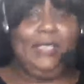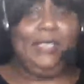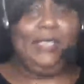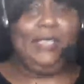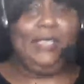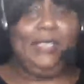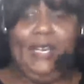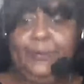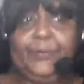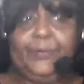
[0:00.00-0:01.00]
Now,
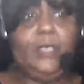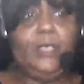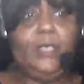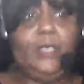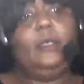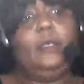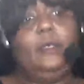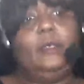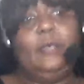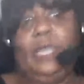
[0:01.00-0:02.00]
row wise,
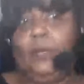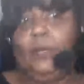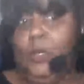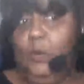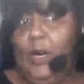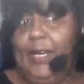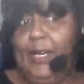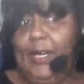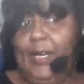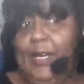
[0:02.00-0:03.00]
if